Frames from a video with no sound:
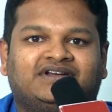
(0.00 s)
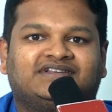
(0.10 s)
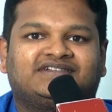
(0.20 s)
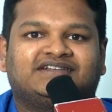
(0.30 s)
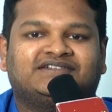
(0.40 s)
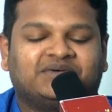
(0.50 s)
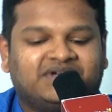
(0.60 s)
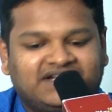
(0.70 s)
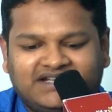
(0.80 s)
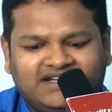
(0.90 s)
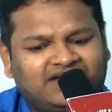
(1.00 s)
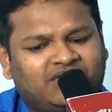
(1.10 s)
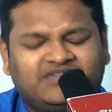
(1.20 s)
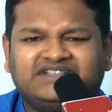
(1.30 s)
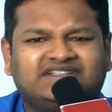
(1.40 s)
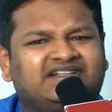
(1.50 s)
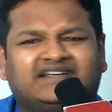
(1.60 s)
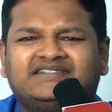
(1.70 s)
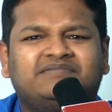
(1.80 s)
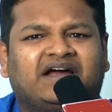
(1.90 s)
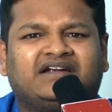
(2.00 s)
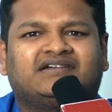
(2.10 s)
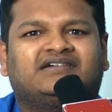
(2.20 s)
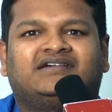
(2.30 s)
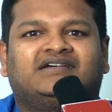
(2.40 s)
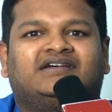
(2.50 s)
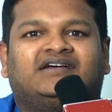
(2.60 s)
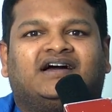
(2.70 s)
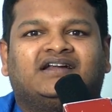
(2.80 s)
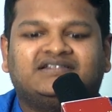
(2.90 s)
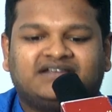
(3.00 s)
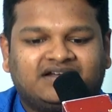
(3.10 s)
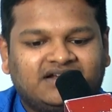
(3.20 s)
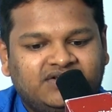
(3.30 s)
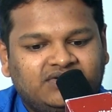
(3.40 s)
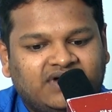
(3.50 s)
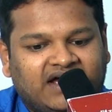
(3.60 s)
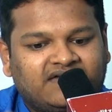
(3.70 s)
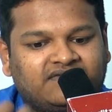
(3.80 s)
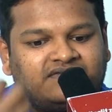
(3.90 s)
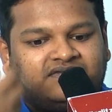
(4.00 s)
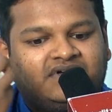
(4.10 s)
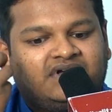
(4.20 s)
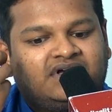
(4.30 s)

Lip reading: industry. So it doesn't matter unless until you have